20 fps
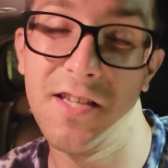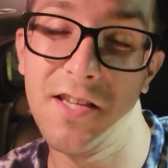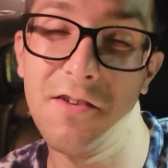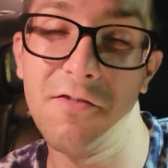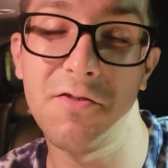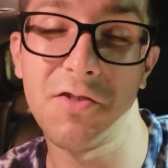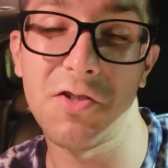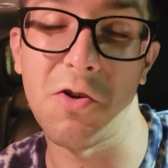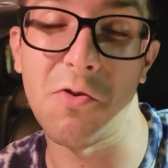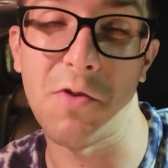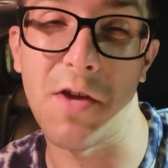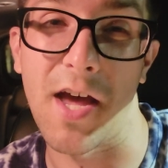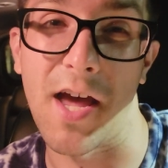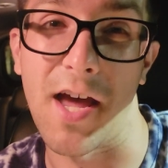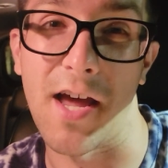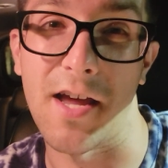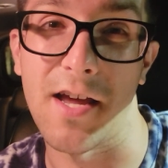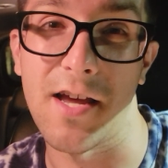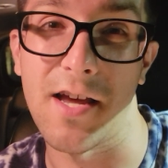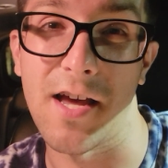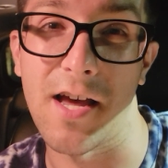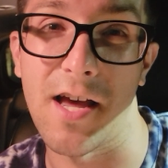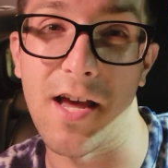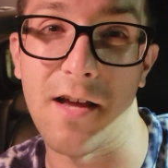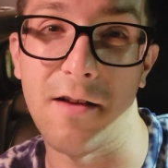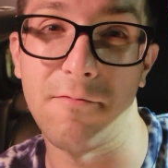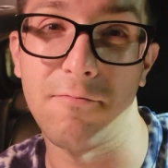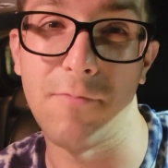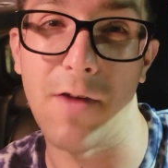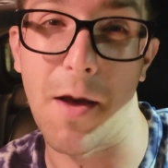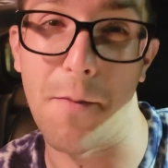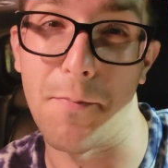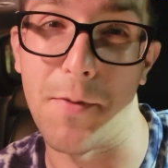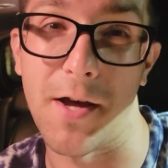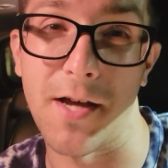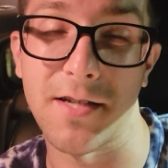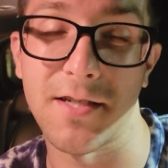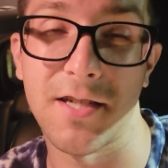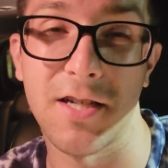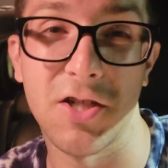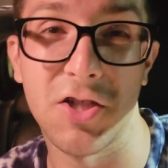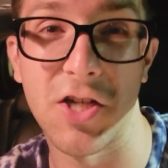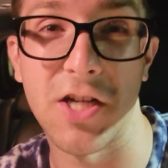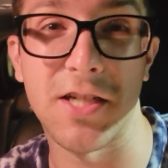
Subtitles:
It was okay at best.